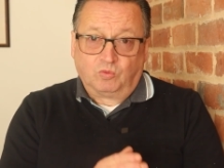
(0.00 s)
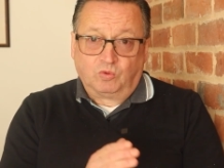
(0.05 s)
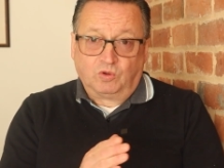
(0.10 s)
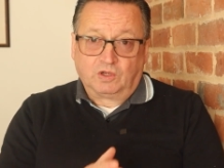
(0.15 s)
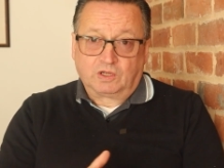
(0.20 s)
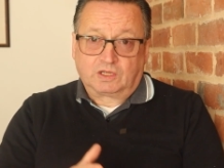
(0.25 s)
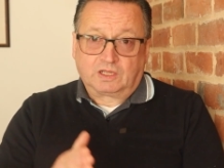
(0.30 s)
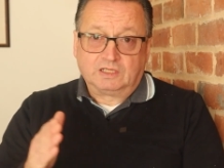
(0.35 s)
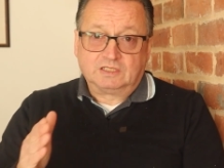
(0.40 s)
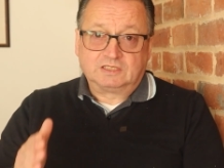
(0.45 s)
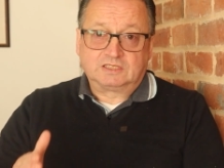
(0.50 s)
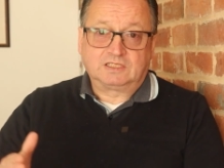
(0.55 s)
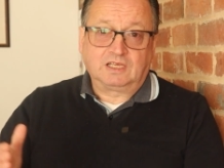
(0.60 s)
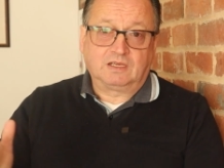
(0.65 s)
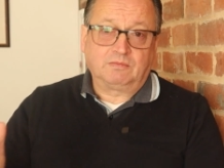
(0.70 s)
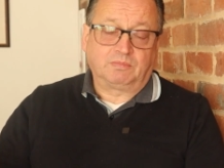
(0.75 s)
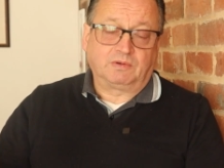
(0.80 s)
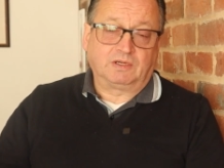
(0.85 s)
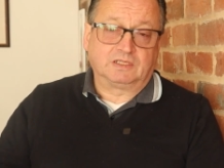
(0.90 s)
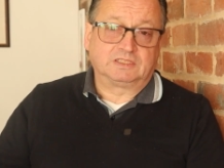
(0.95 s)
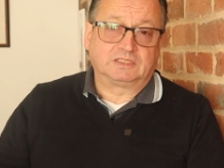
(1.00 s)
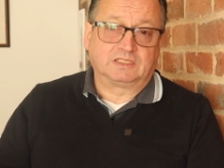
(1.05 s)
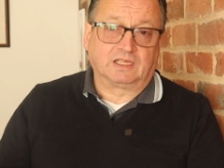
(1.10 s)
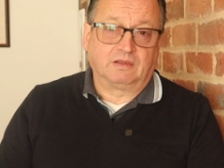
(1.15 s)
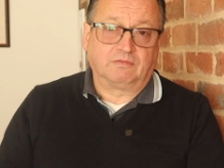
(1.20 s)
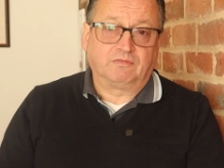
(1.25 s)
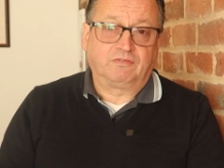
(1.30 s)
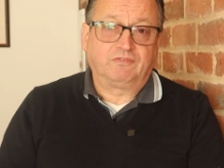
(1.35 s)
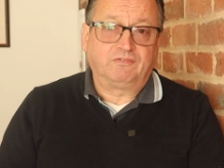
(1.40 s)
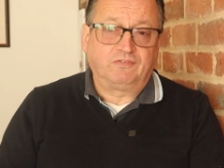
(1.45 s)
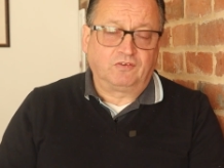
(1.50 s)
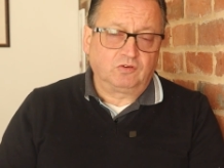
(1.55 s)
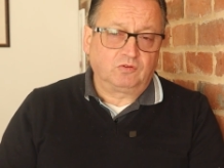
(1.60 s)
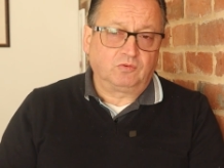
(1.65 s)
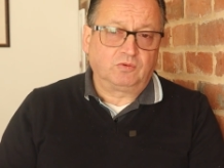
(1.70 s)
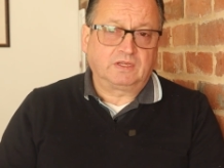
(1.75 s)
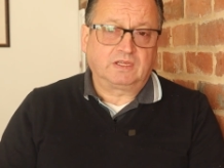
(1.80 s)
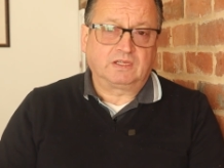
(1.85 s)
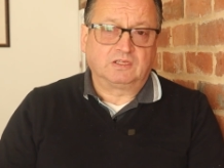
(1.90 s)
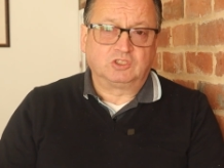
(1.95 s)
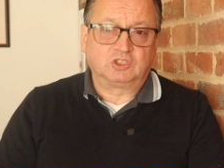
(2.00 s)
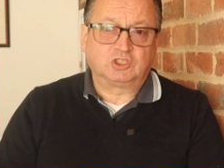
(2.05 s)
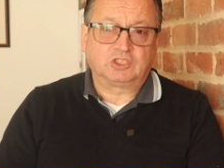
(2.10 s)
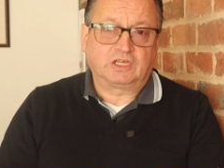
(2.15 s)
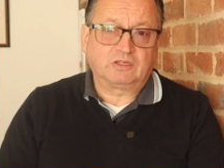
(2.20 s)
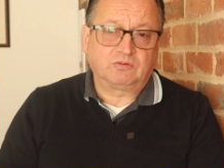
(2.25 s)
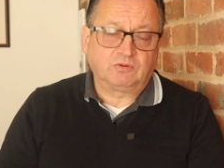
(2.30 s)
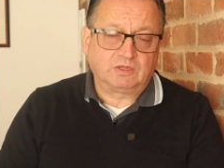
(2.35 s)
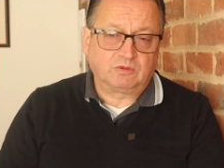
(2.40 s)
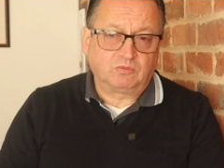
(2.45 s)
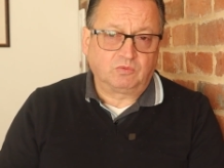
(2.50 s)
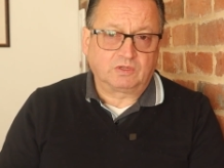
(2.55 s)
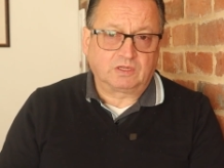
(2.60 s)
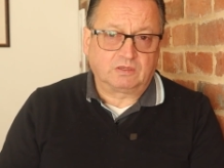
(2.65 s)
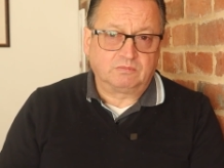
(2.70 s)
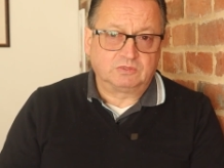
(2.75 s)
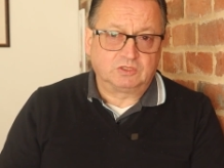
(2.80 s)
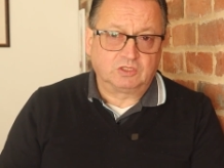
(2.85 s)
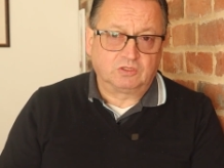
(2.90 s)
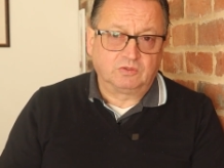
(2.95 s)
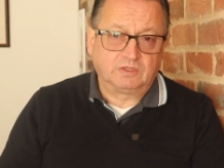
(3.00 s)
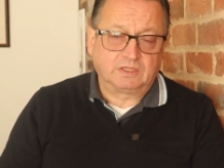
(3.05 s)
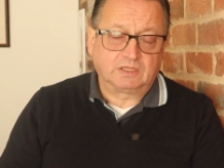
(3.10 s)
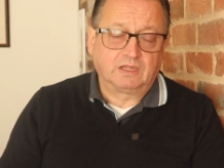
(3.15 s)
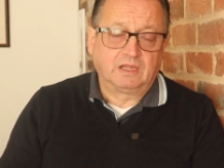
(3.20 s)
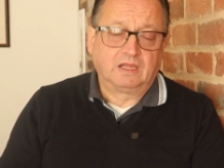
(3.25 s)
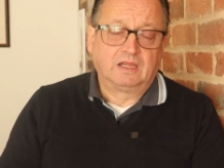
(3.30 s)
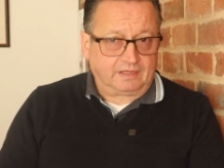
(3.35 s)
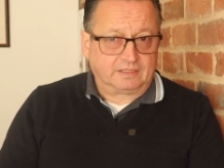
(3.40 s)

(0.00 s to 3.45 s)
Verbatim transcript: working step by step, following and shadowing what I'm doing,